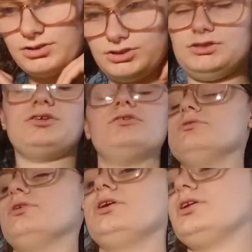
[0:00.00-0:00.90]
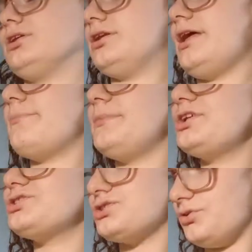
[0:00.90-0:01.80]
So let me
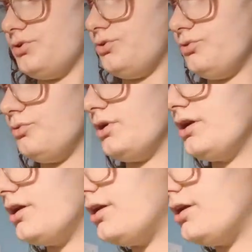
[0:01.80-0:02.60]
show you